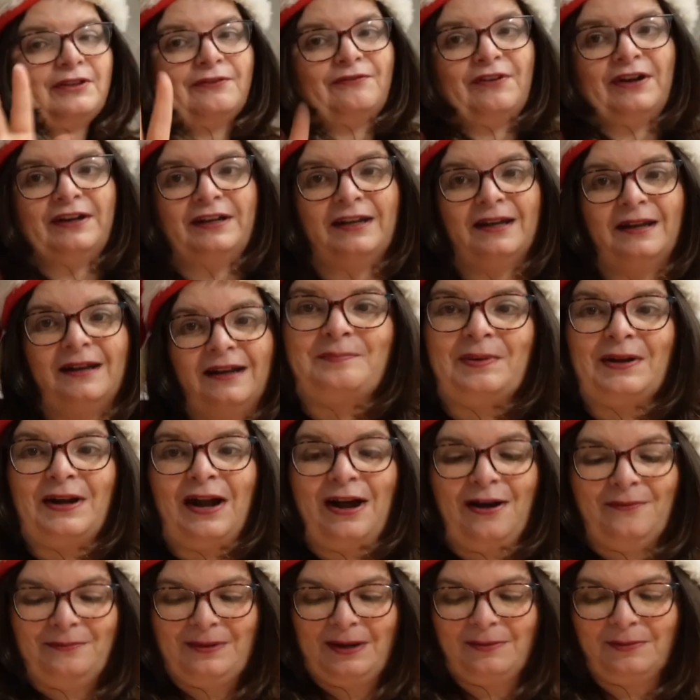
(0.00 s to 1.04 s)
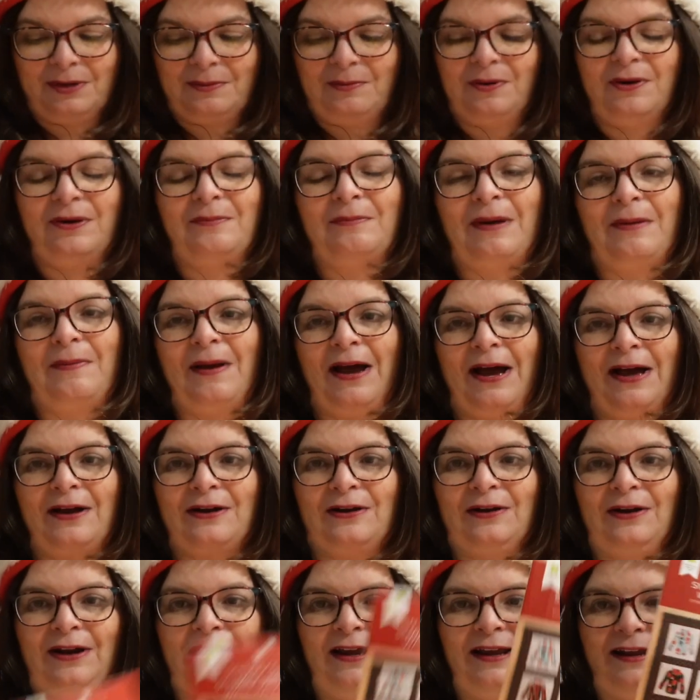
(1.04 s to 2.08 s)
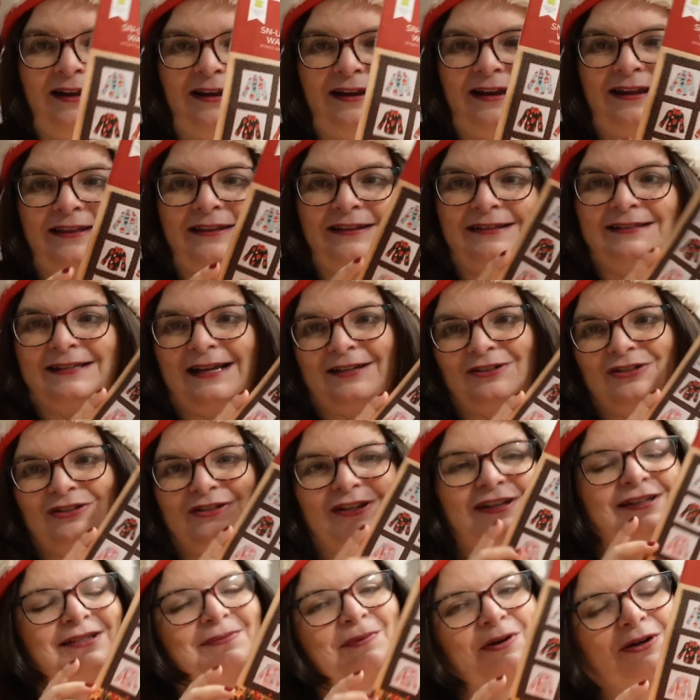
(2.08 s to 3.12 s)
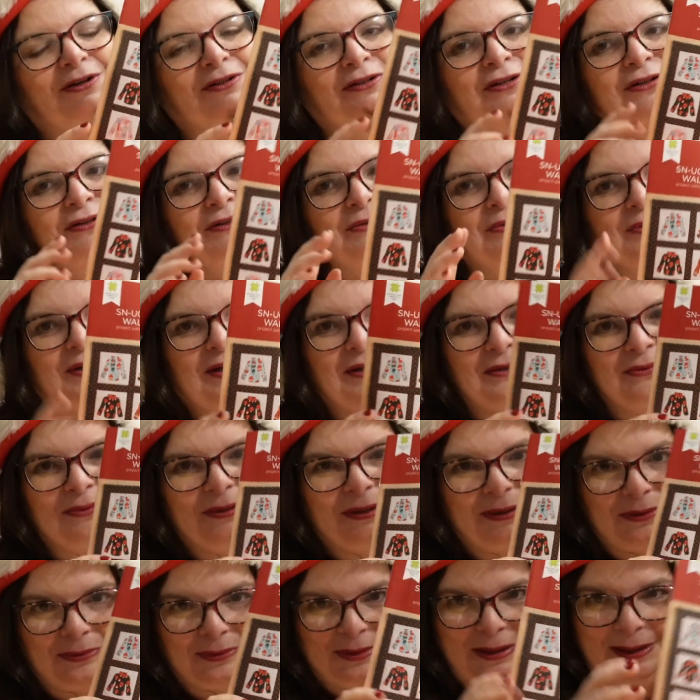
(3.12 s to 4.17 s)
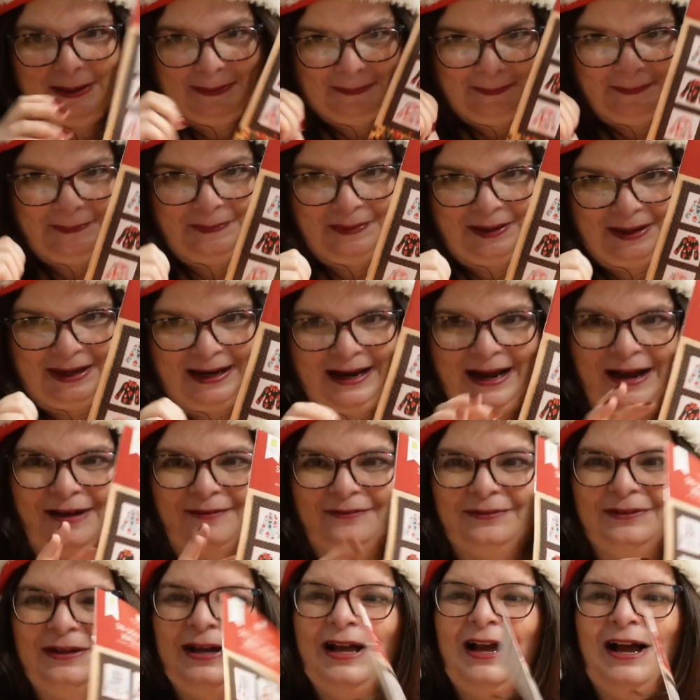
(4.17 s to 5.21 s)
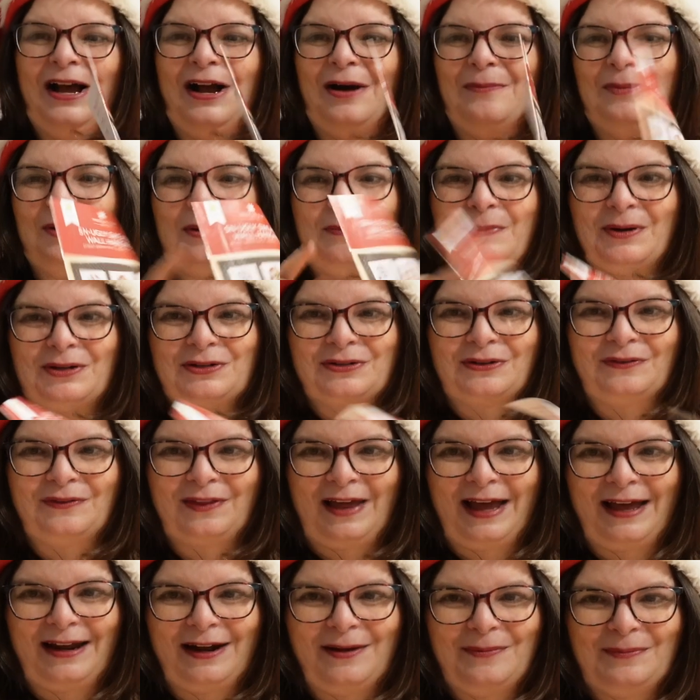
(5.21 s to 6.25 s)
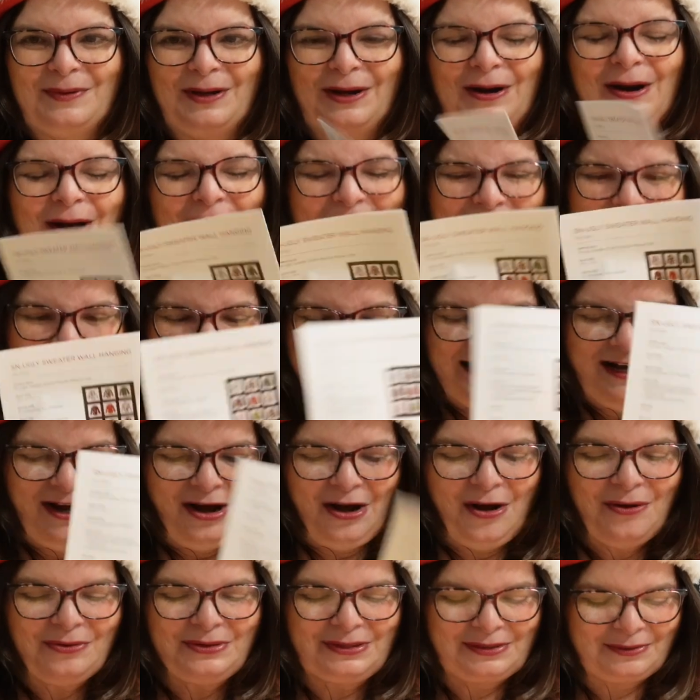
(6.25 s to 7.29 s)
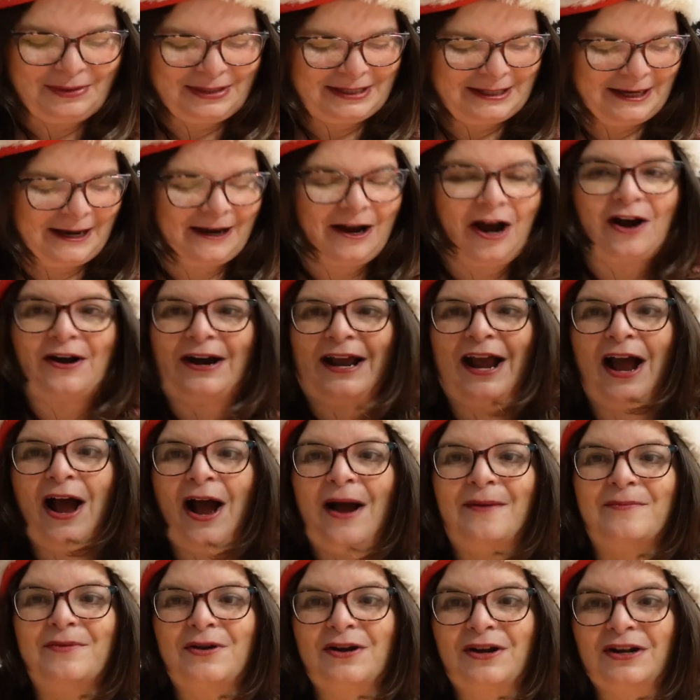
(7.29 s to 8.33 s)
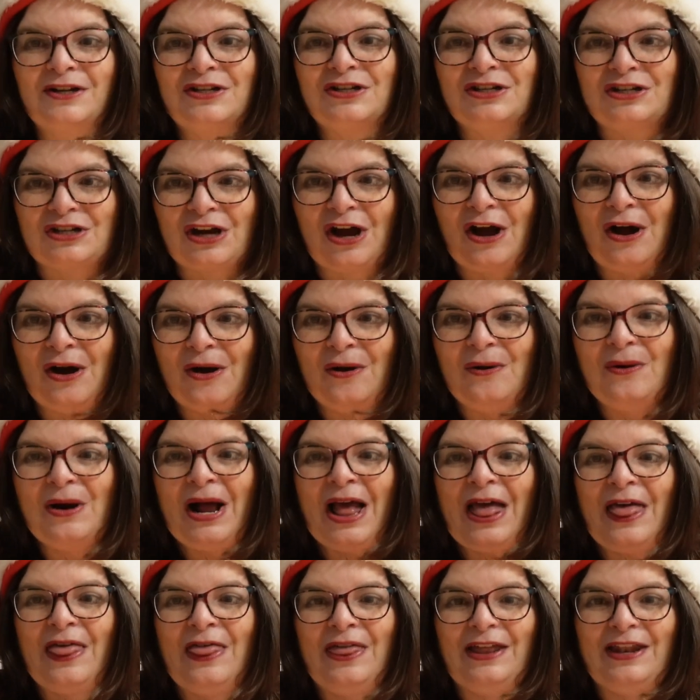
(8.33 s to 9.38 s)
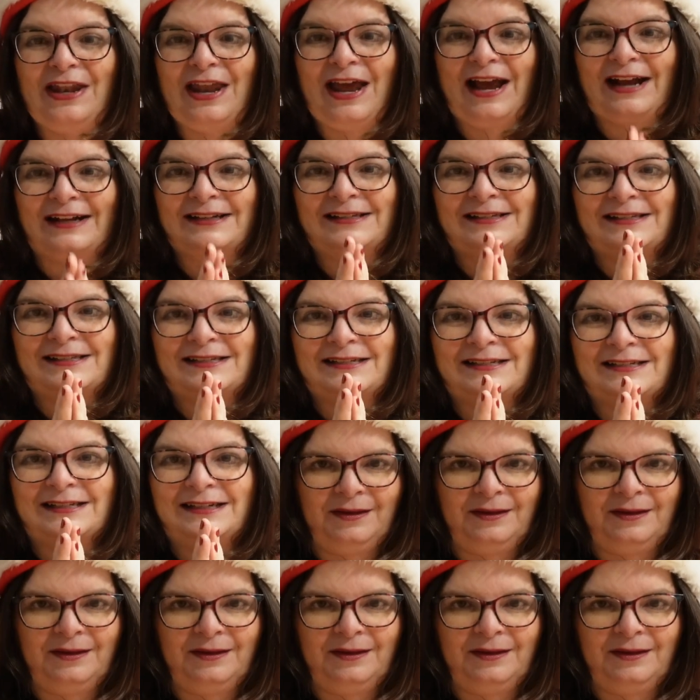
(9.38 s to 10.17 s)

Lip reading: to find it, but I'll be able to put my pattern in this section that's marked 2023 that I have. I'll put a picture of that up here. Oh, so exciting. All right, I'm gonna show the next